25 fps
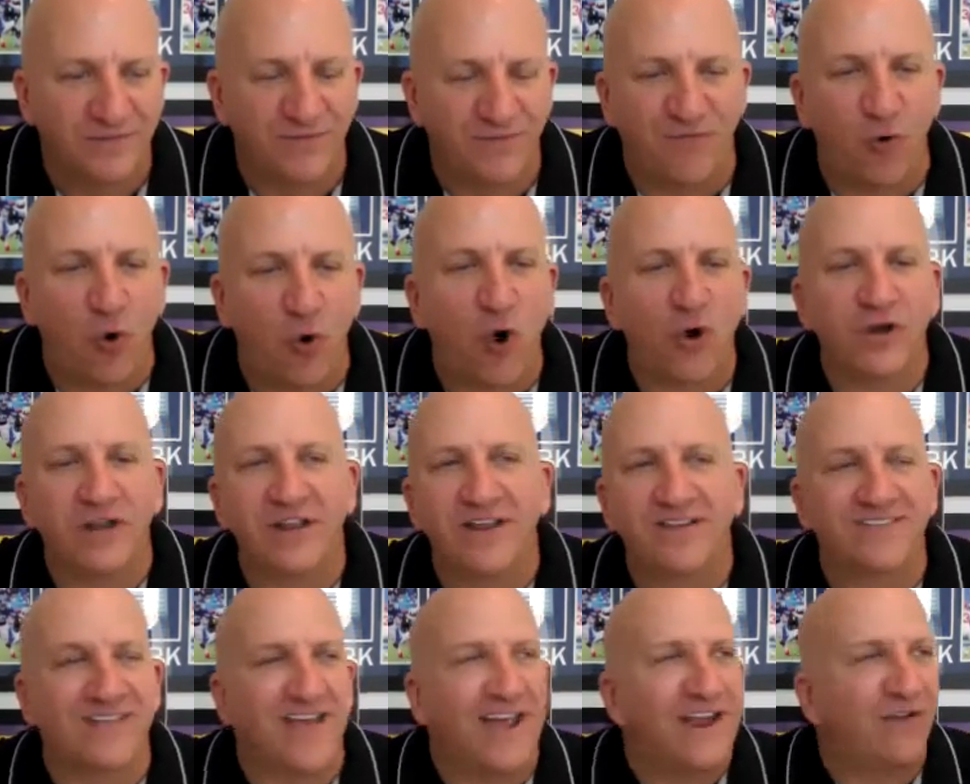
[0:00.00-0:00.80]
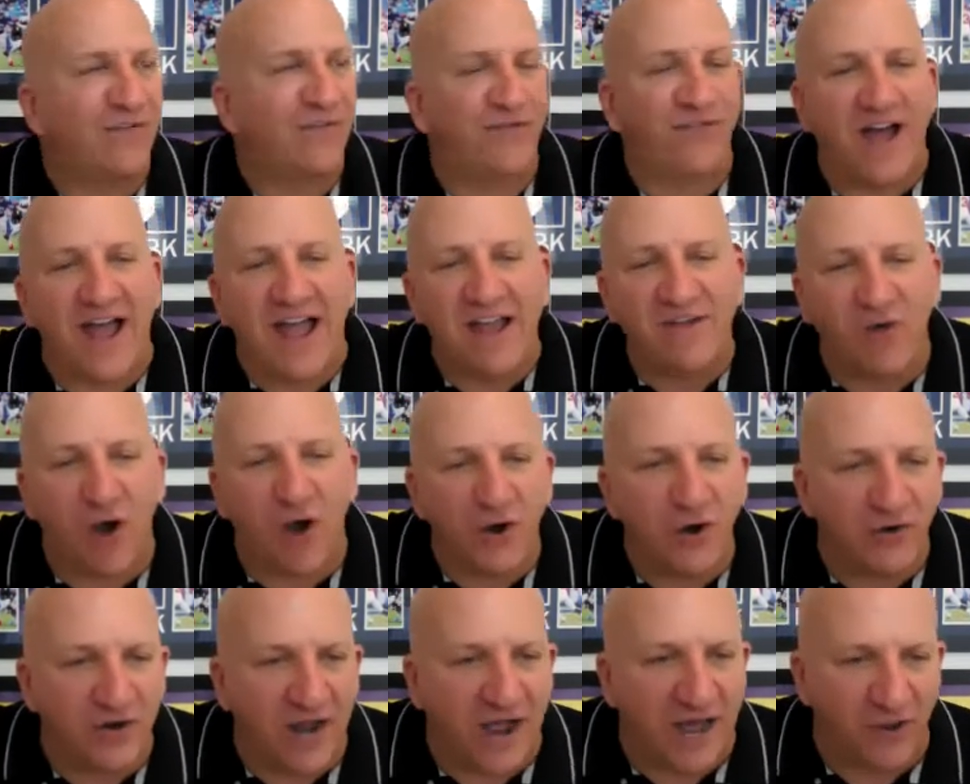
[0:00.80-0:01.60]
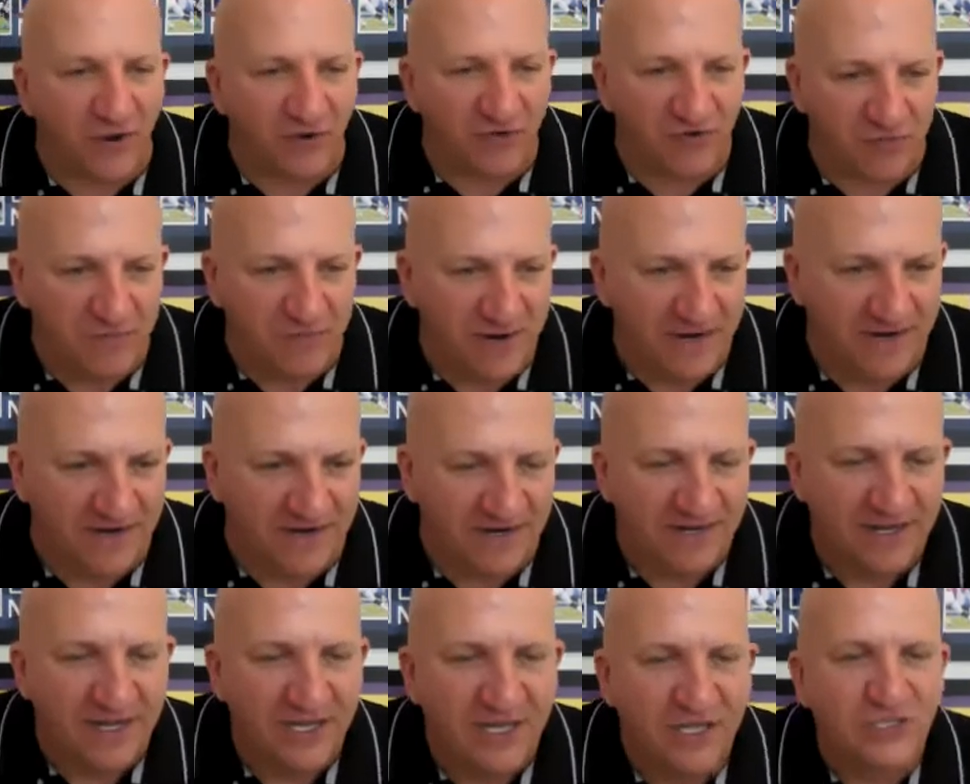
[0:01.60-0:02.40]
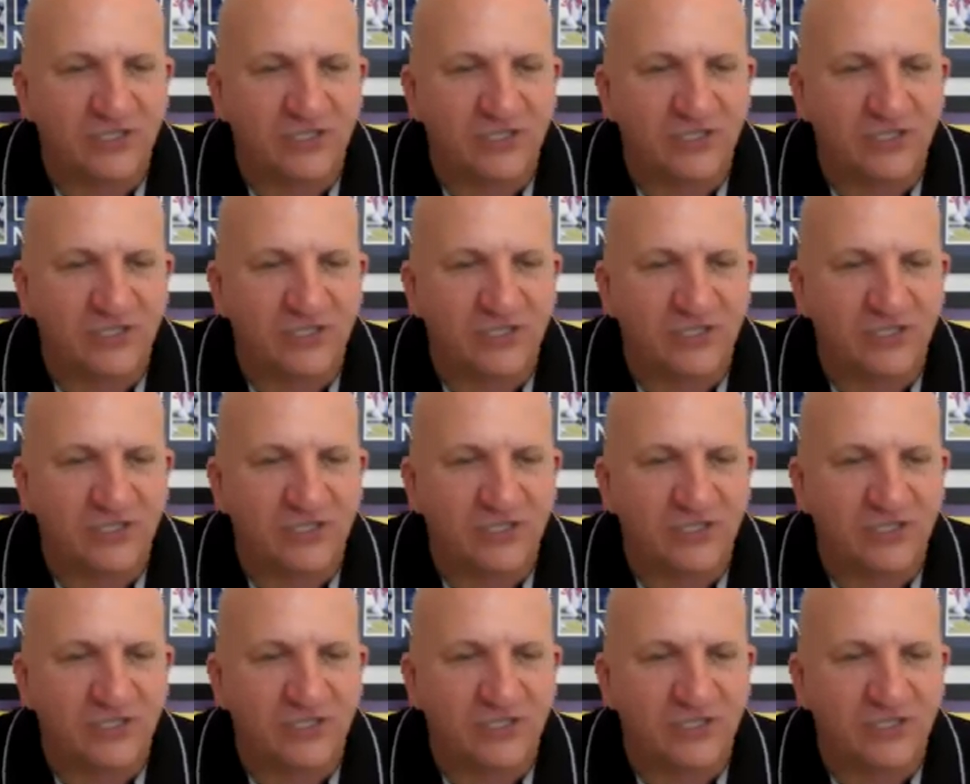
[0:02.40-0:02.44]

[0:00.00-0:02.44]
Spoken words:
Ford is like $500 a minute.